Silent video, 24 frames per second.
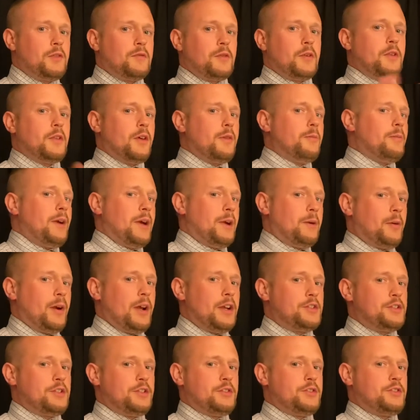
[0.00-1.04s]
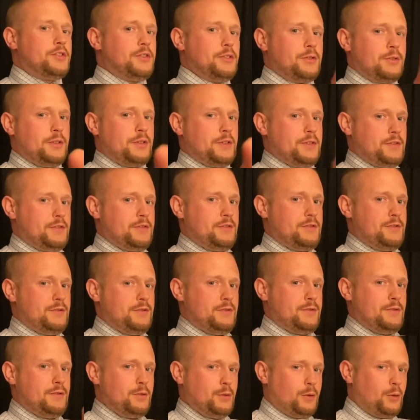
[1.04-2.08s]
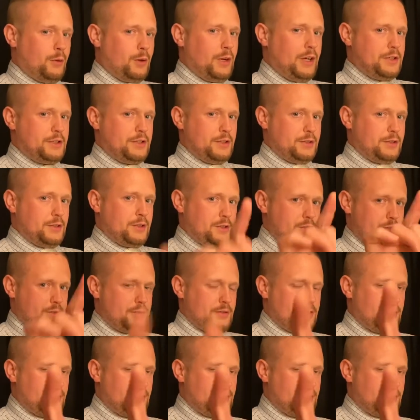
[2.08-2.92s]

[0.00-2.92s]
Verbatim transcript: For the, my Russian students who are watching this,